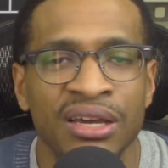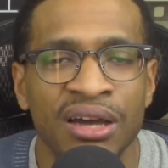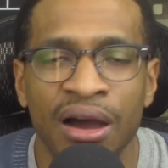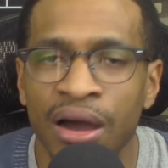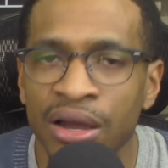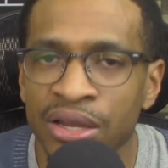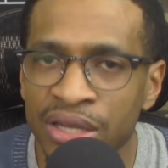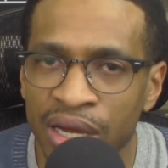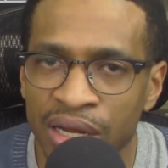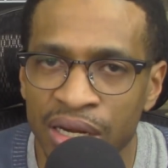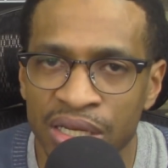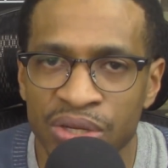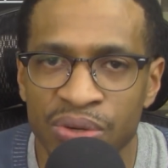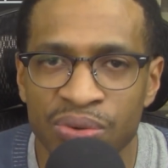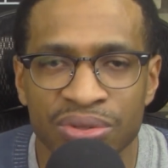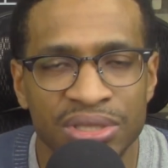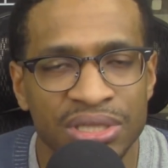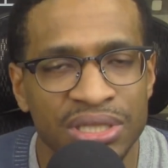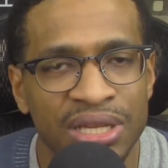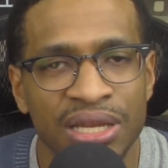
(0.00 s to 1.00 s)
All you got to do
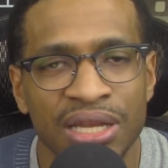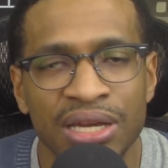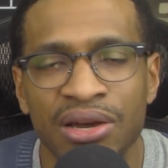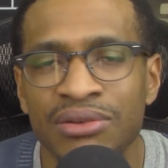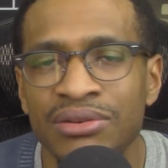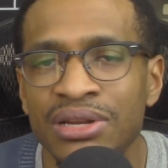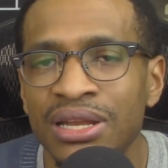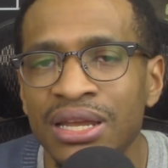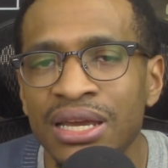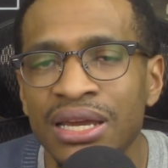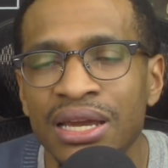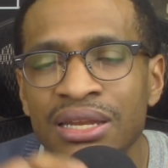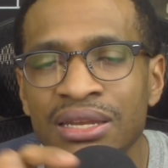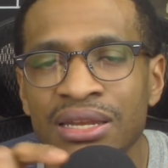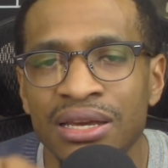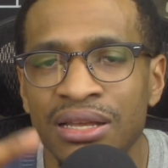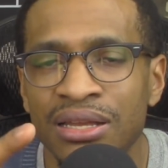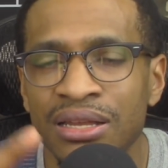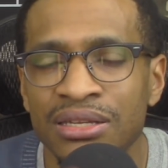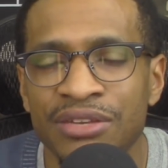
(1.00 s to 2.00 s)
is just click on the link and
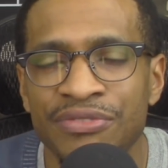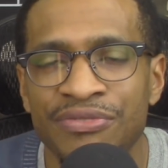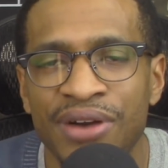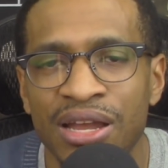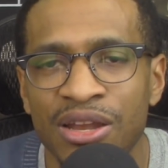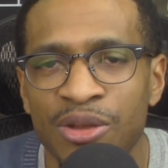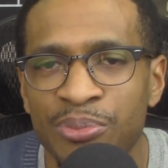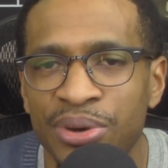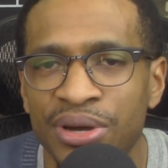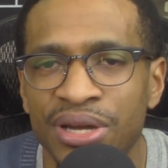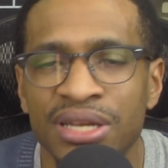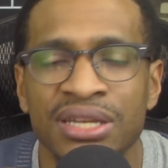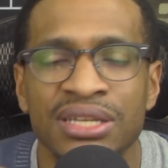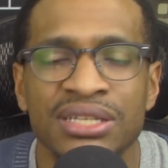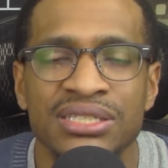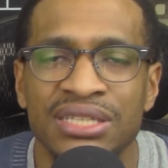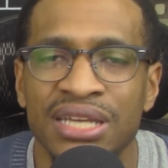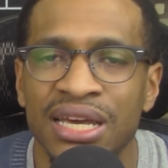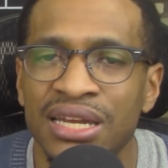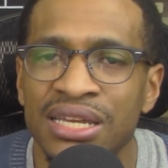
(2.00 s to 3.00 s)
then click the follow button.
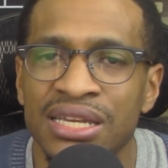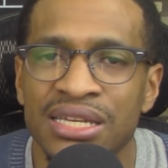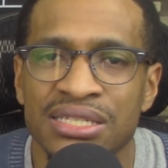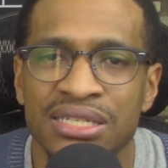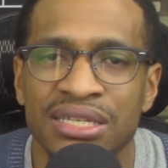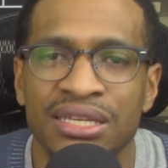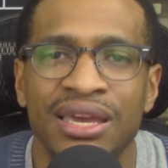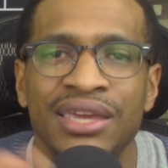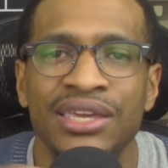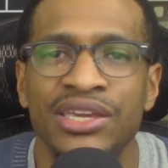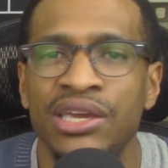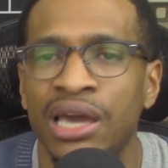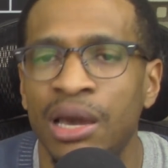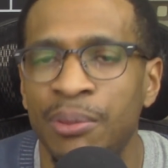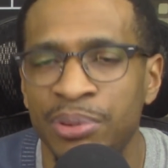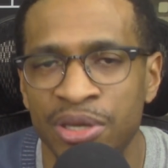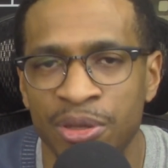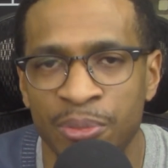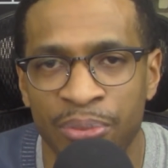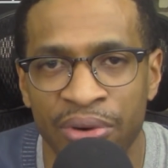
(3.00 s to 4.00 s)
It's that easy, and you're
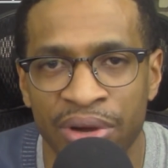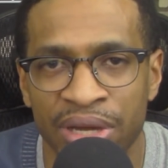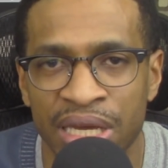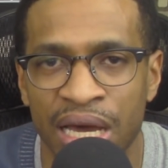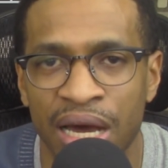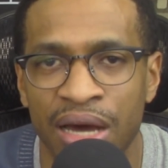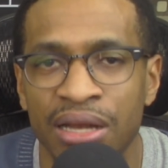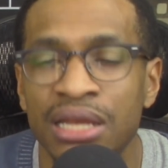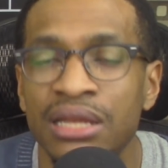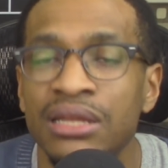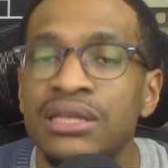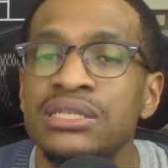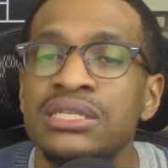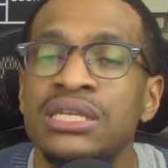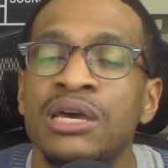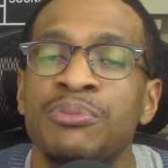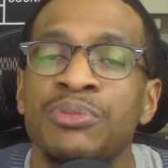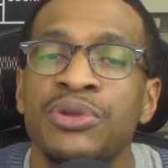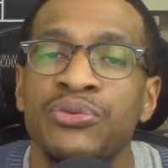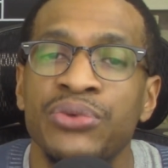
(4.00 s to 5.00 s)
helping your boy out. At least
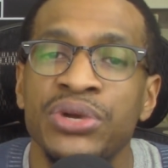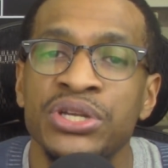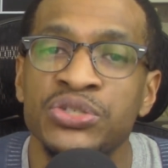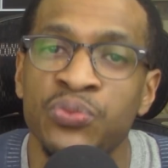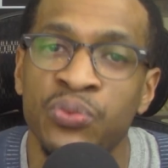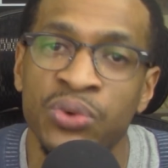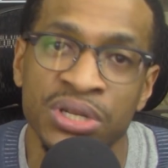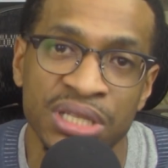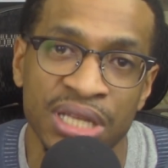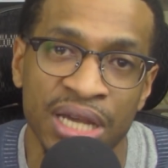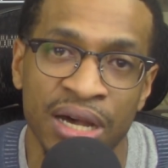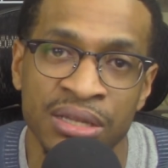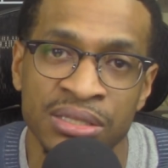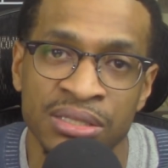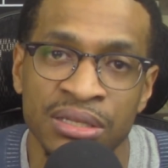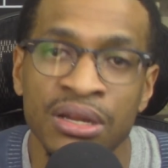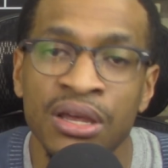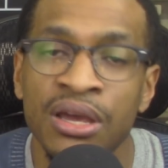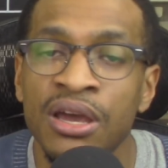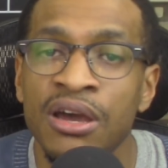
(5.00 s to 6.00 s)
help me reach one
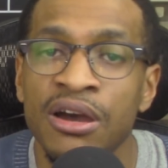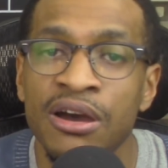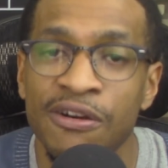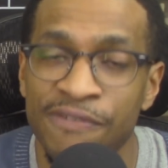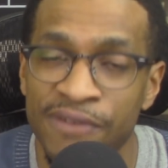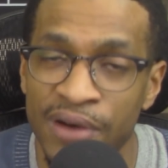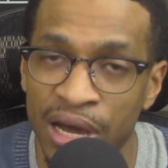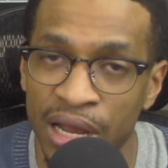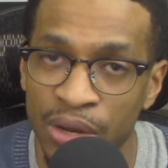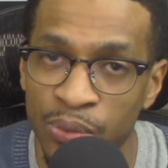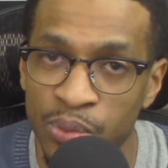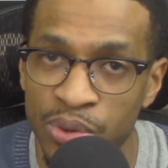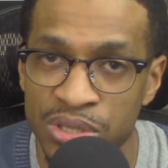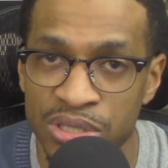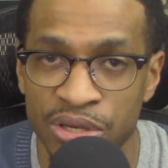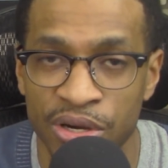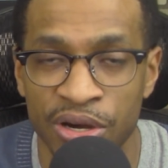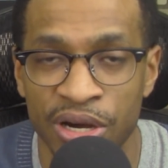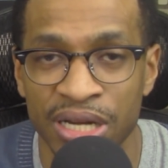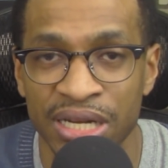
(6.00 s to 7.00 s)
thousand followers
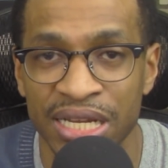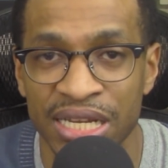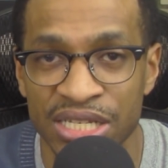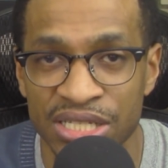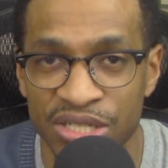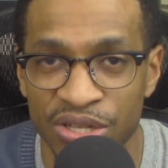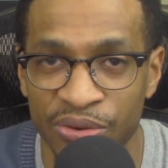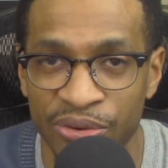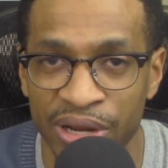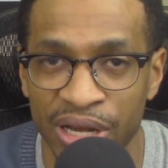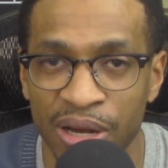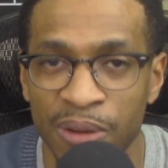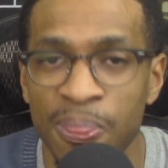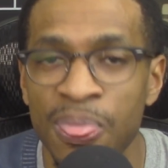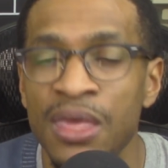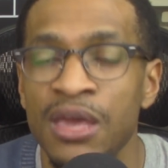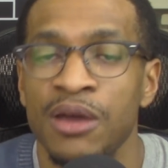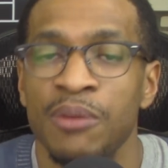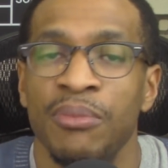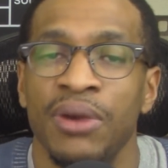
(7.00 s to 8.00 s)
on Instagram.
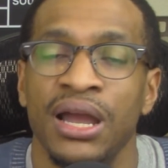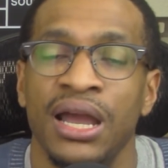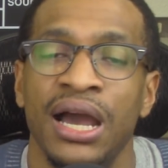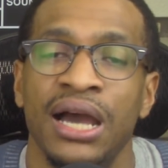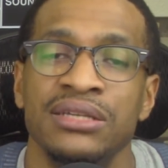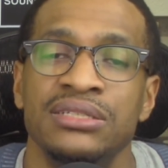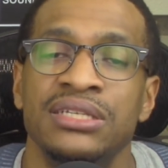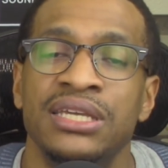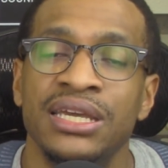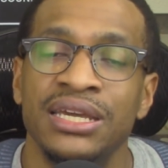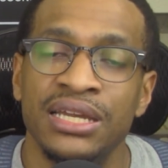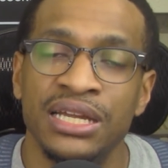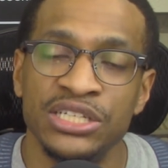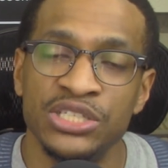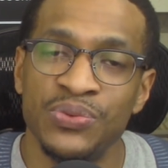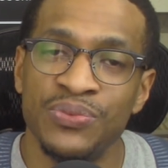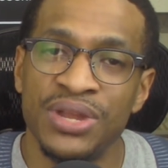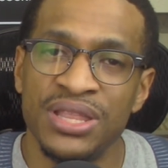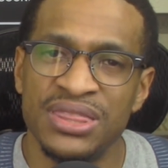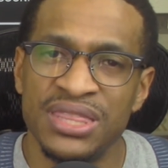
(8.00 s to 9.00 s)
But guys, again, I
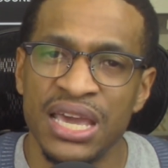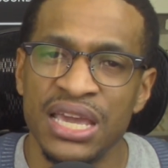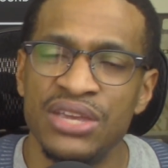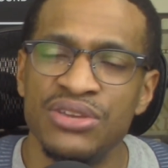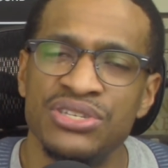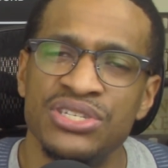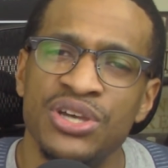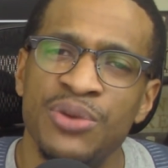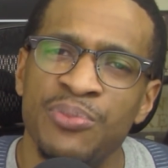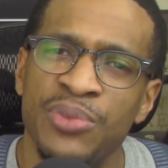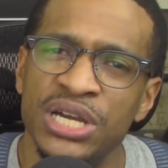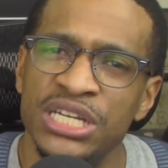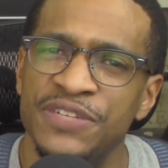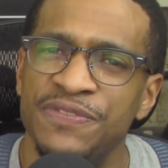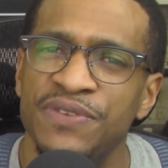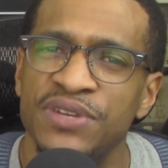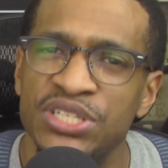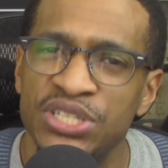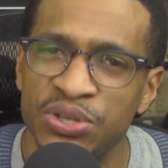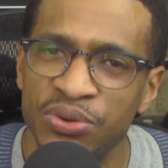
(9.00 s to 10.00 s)
just want to thank you so much
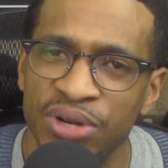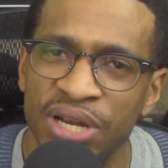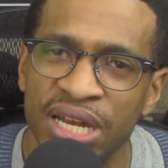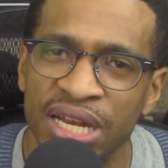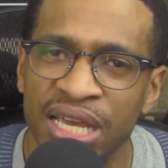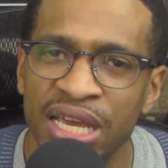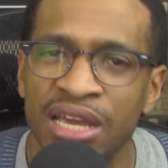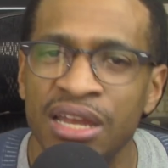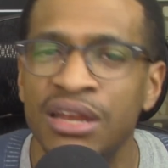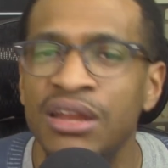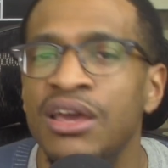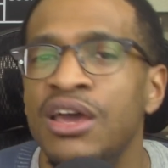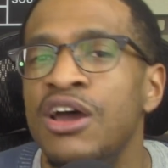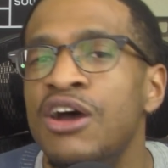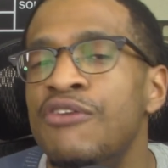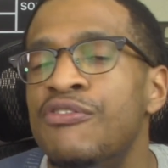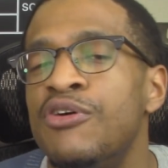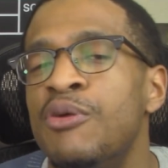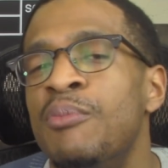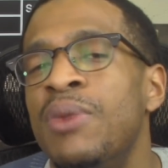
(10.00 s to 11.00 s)
for tuning in
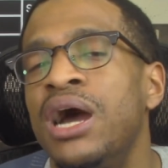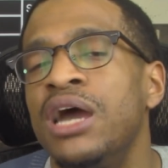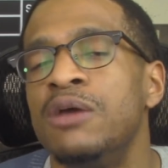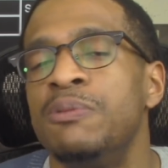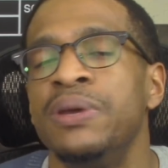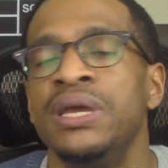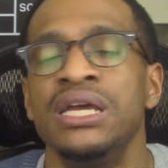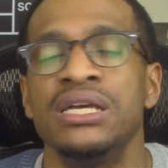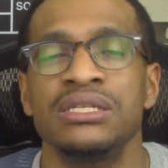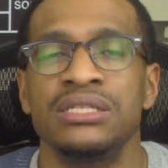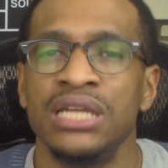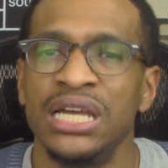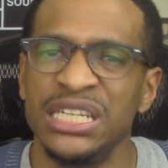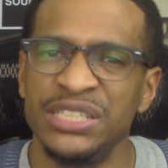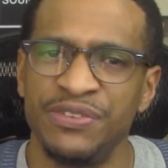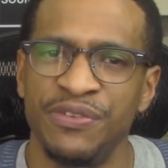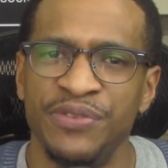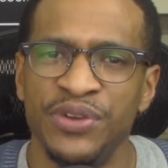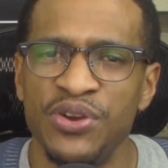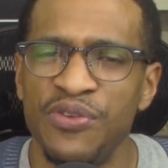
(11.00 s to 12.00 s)
for my opinion slash
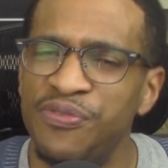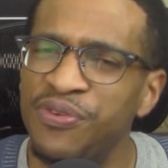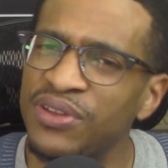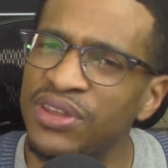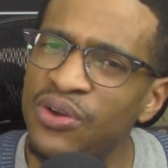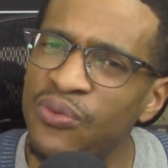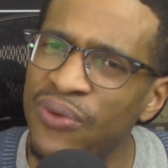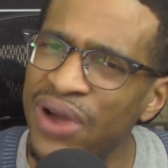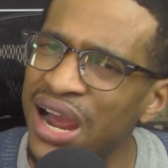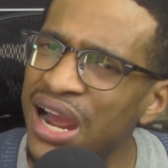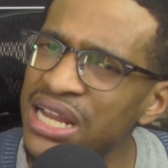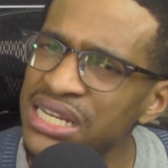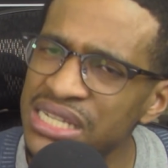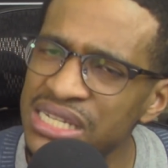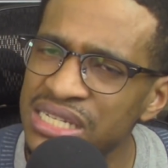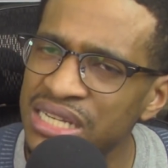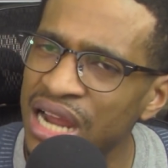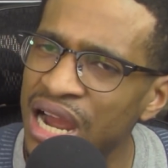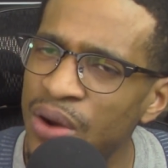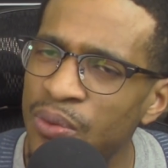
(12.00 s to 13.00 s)
review for The Rise of
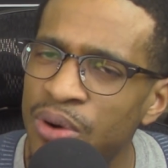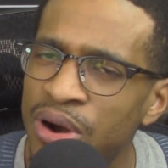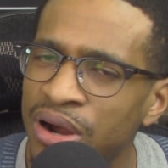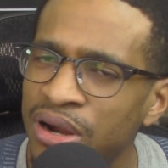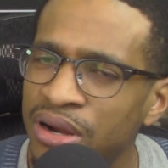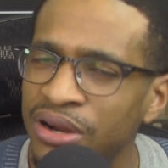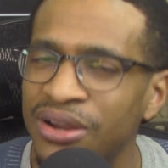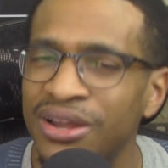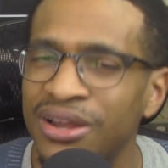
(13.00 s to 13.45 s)
Skywalker.